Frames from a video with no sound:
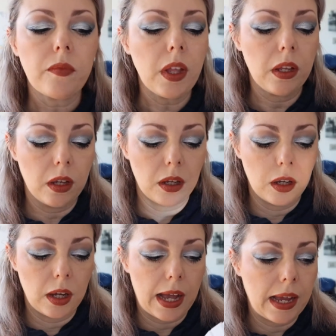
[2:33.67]

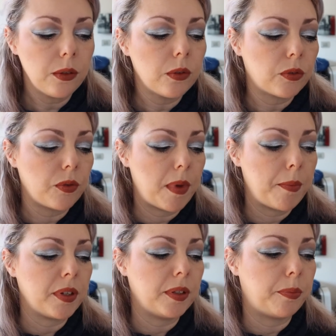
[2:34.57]
I do not
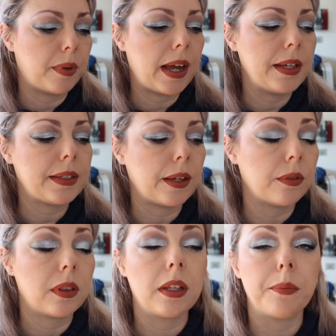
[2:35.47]
remember the price. I
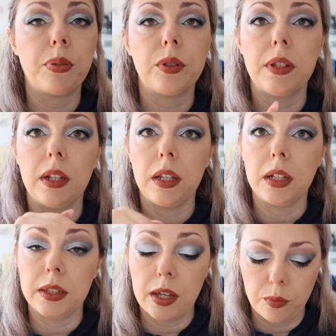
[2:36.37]
will put the
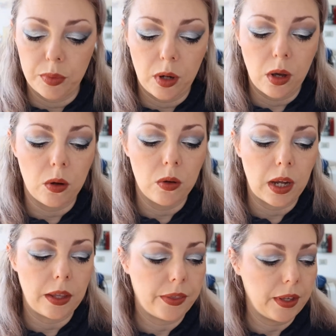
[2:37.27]
link down below.
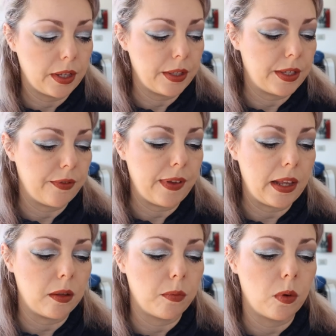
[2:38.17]
I think it's
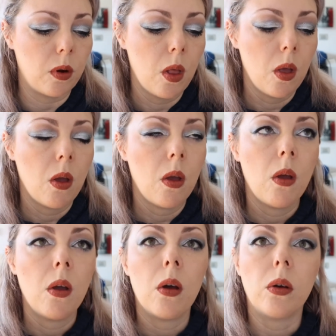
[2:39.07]
available
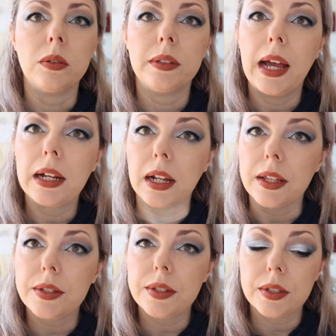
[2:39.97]
on
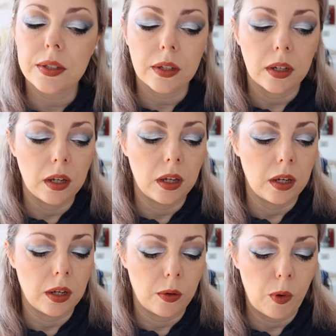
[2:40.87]
Douglas
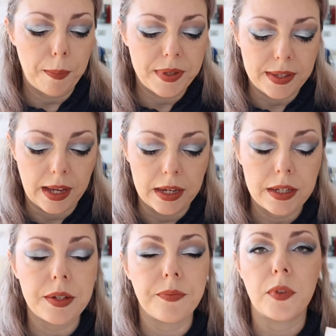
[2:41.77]

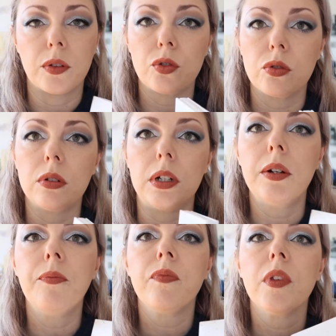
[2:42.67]
website, not sure.
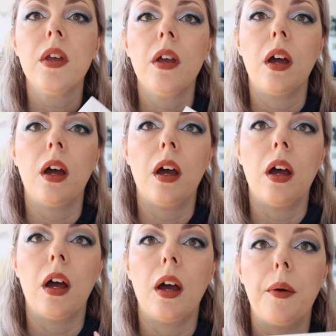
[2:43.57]

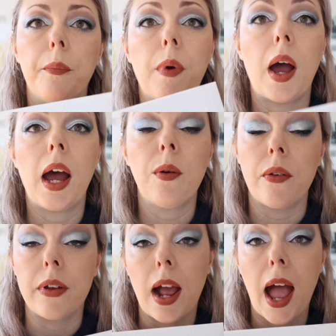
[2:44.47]

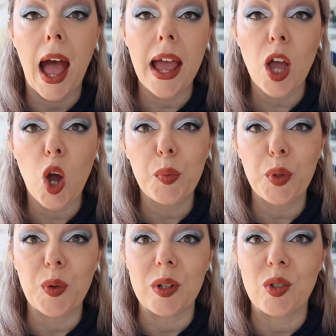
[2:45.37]
However, I hope
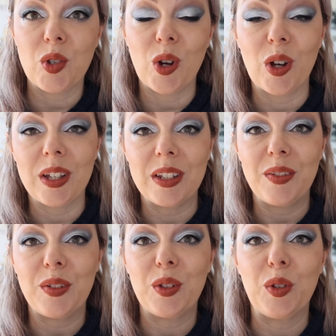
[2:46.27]
you enjoy, and
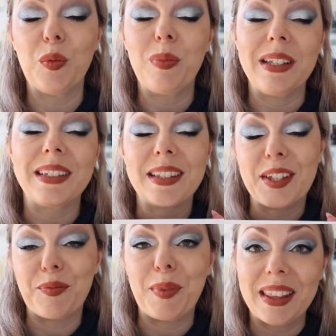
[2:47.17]
if you do, please
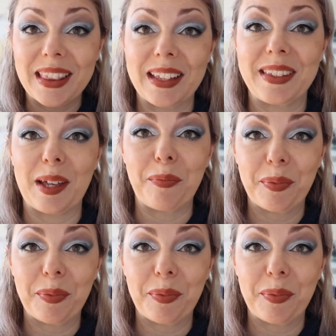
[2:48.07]
leave me a thumbs up.